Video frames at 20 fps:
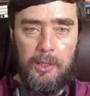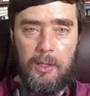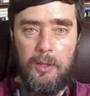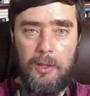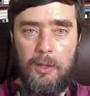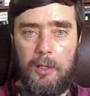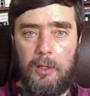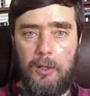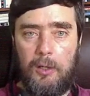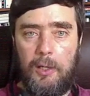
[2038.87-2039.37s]

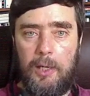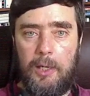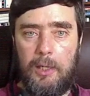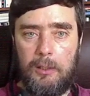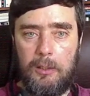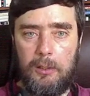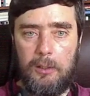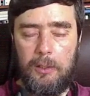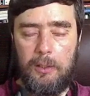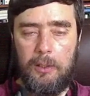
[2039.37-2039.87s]
they are
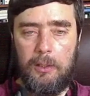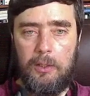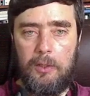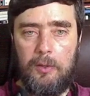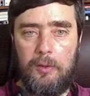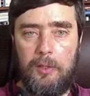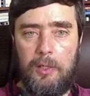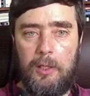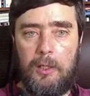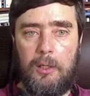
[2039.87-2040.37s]
handling
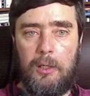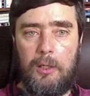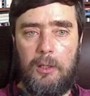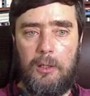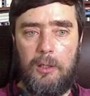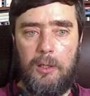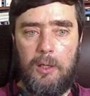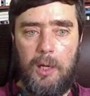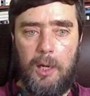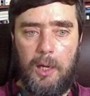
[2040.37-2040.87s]
their
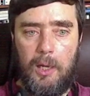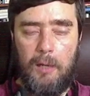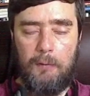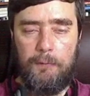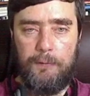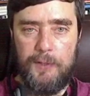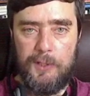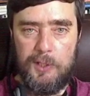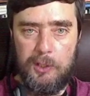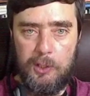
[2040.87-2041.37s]
Uh,
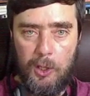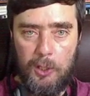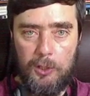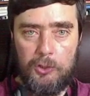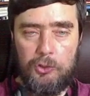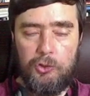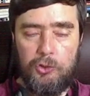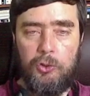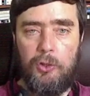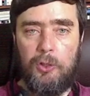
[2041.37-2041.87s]

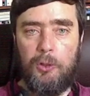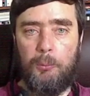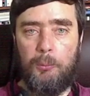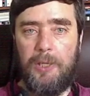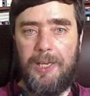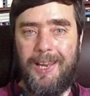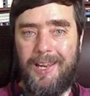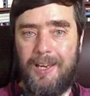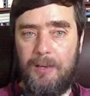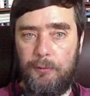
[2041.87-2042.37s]
physiology, their
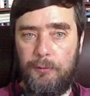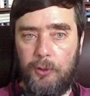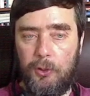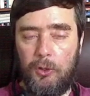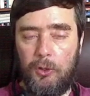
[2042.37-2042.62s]
behavior,